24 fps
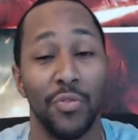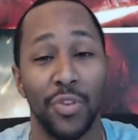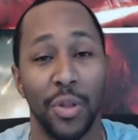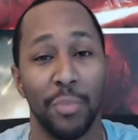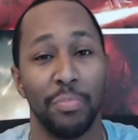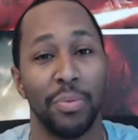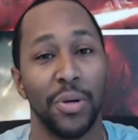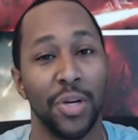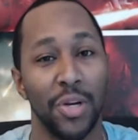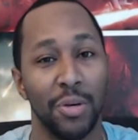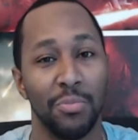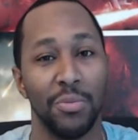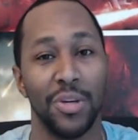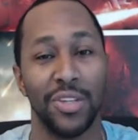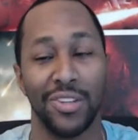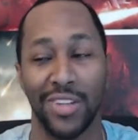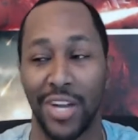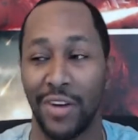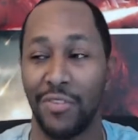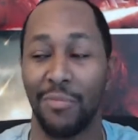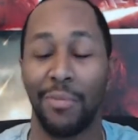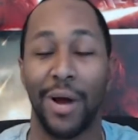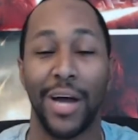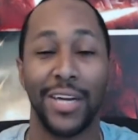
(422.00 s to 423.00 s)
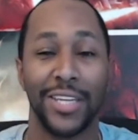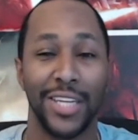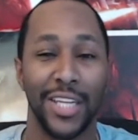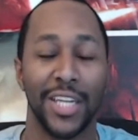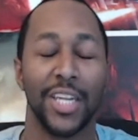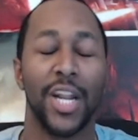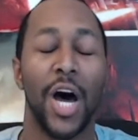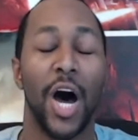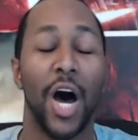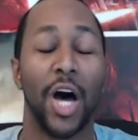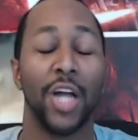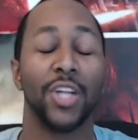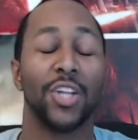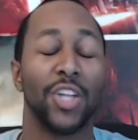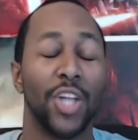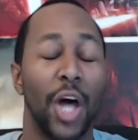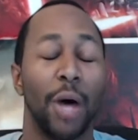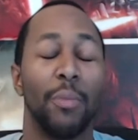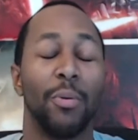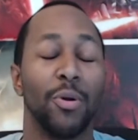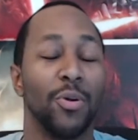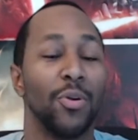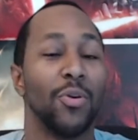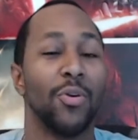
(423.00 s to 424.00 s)
the pyramids and everybody yelling "On
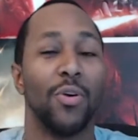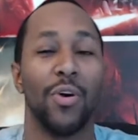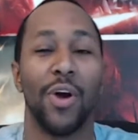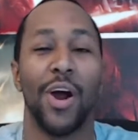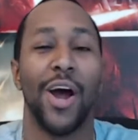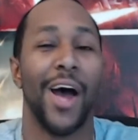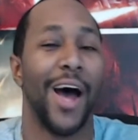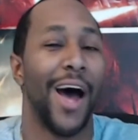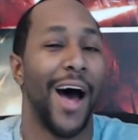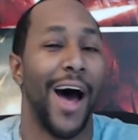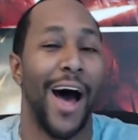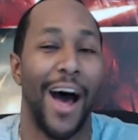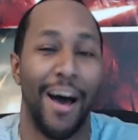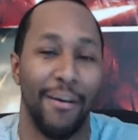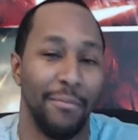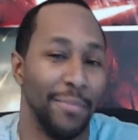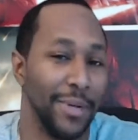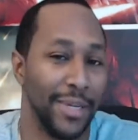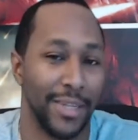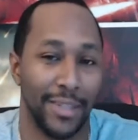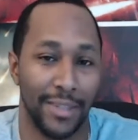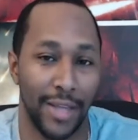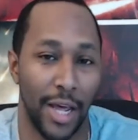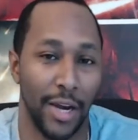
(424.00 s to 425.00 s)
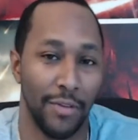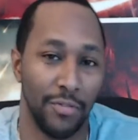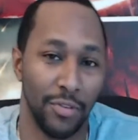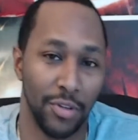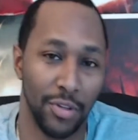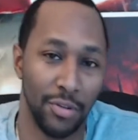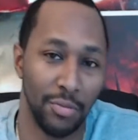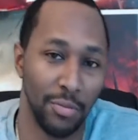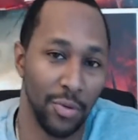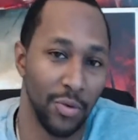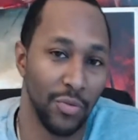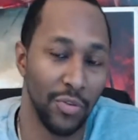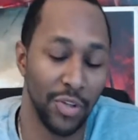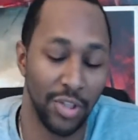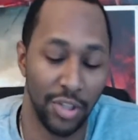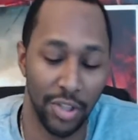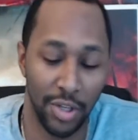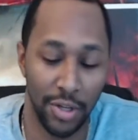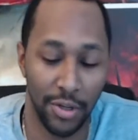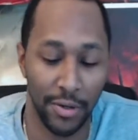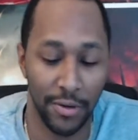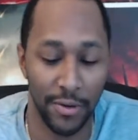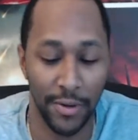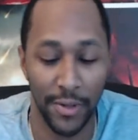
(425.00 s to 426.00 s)
Salvanor," I've been excited for this movie.
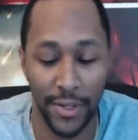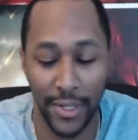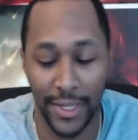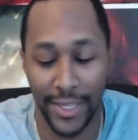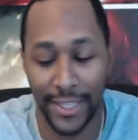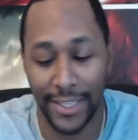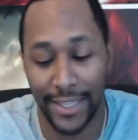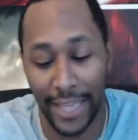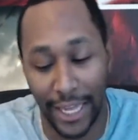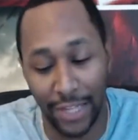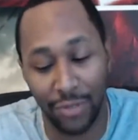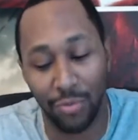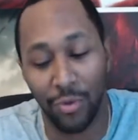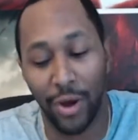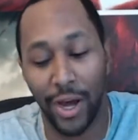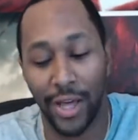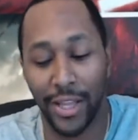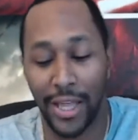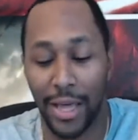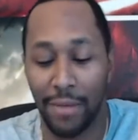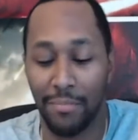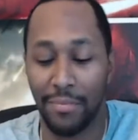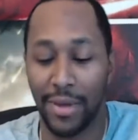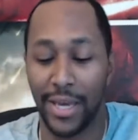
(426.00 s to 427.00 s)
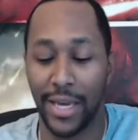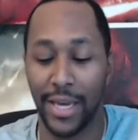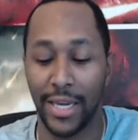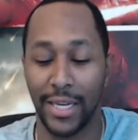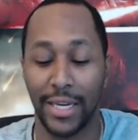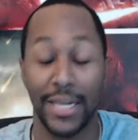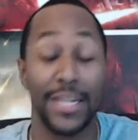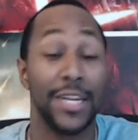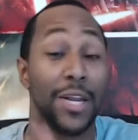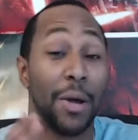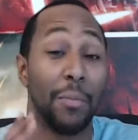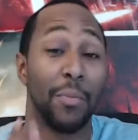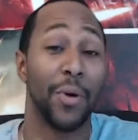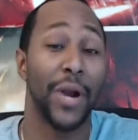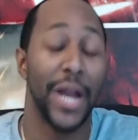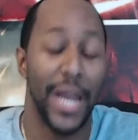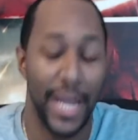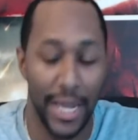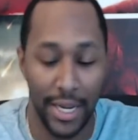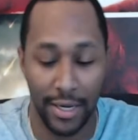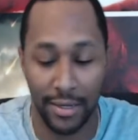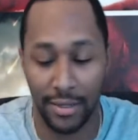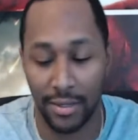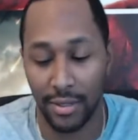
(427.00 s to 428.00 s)
So that's why that made number
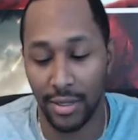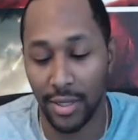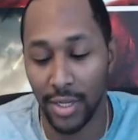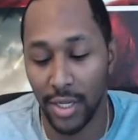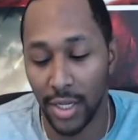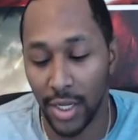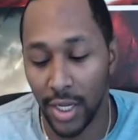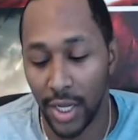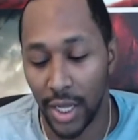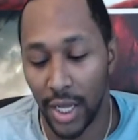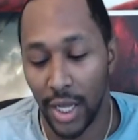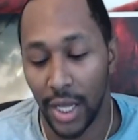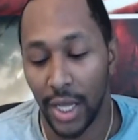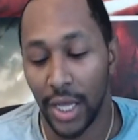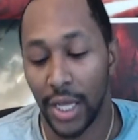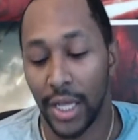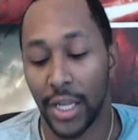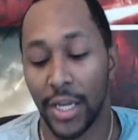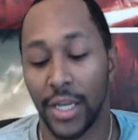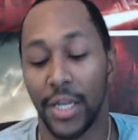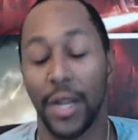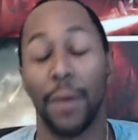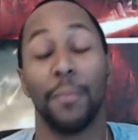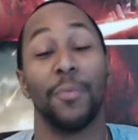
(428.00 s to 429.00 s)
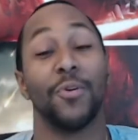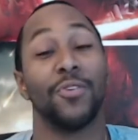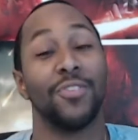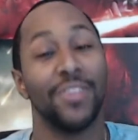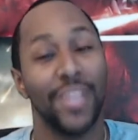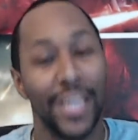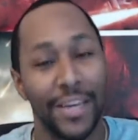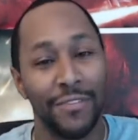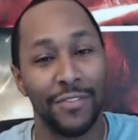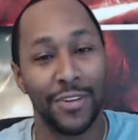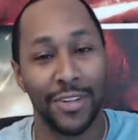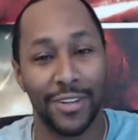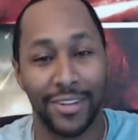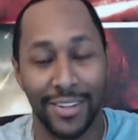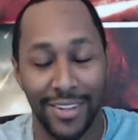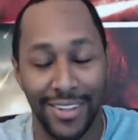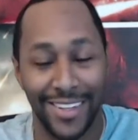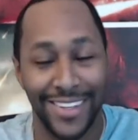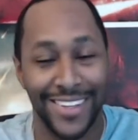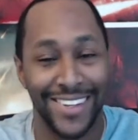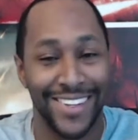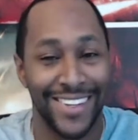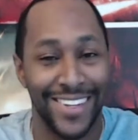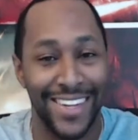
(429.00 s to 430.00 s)
8. Number 7,
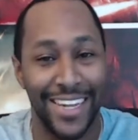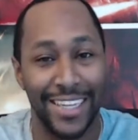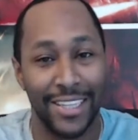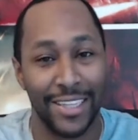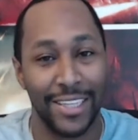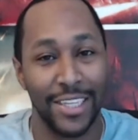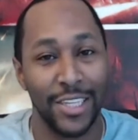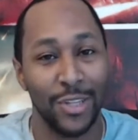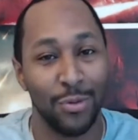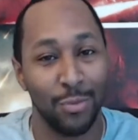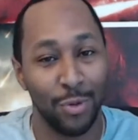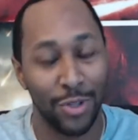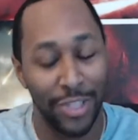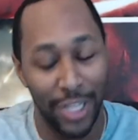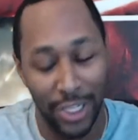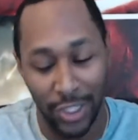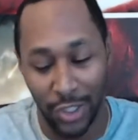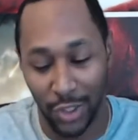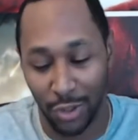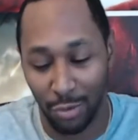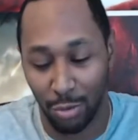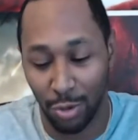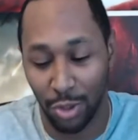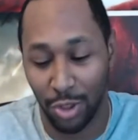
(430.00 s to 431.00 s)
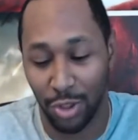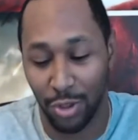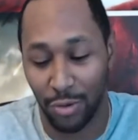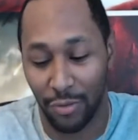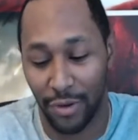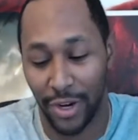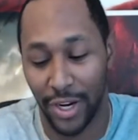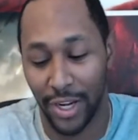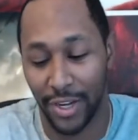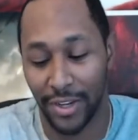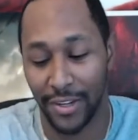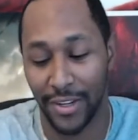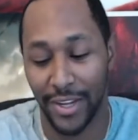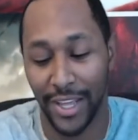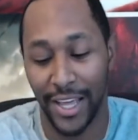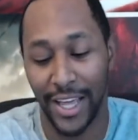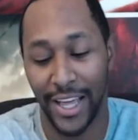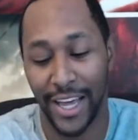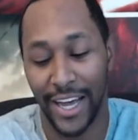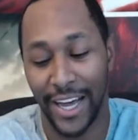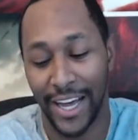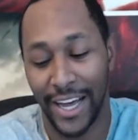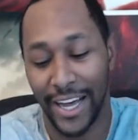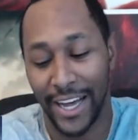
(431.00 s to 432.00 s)
and that's these ones I just switched around,
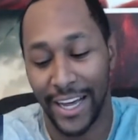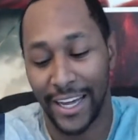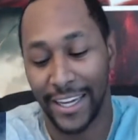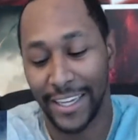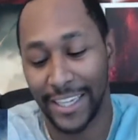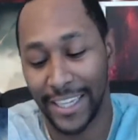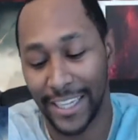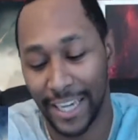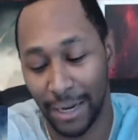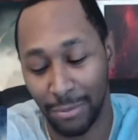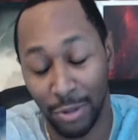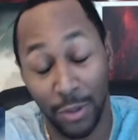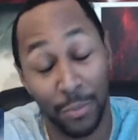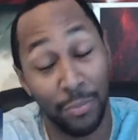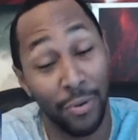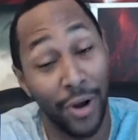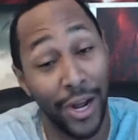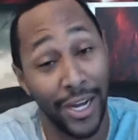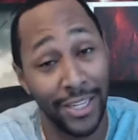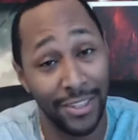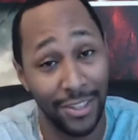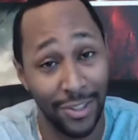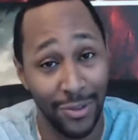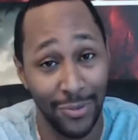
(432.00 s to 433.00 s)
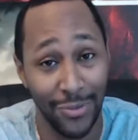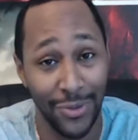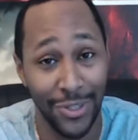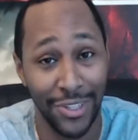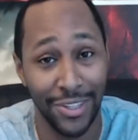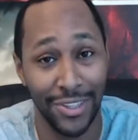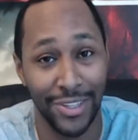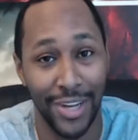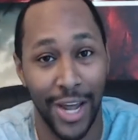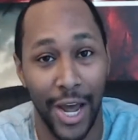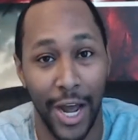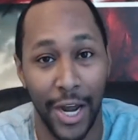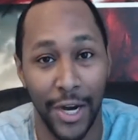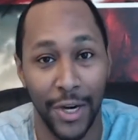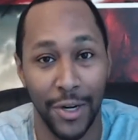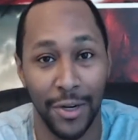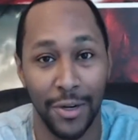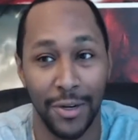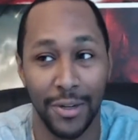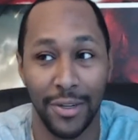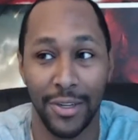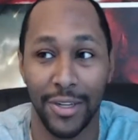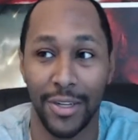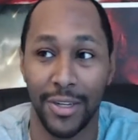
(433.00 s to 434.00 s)
and I'm surprised this one isn't
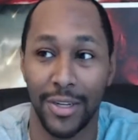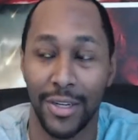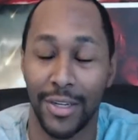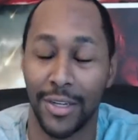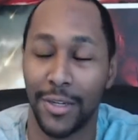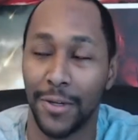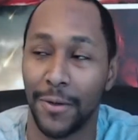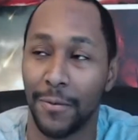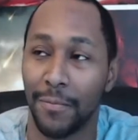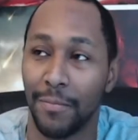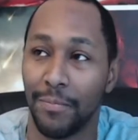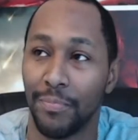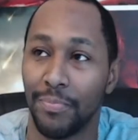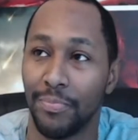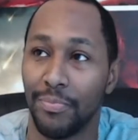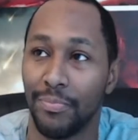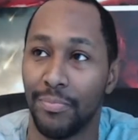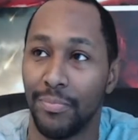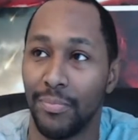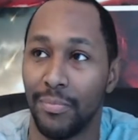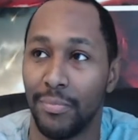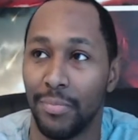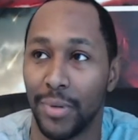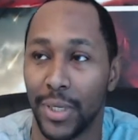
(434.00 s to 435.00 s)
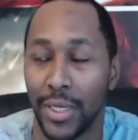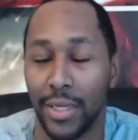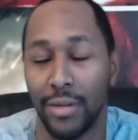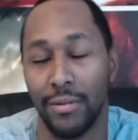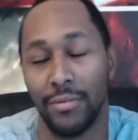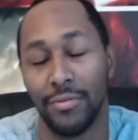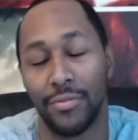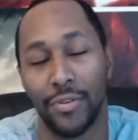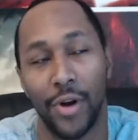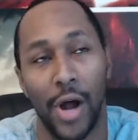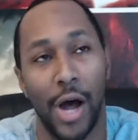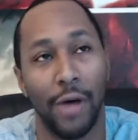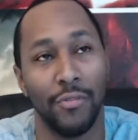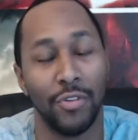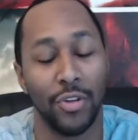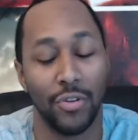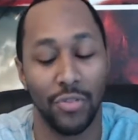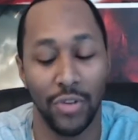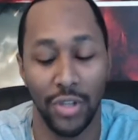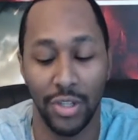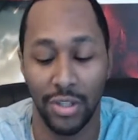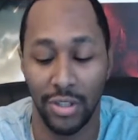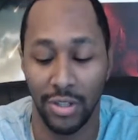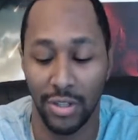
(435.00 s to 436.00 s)
higher, but for obvious
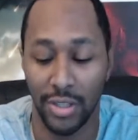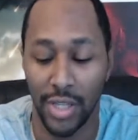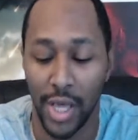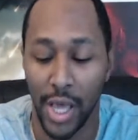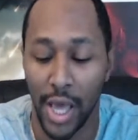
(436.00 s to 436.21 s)
reasons.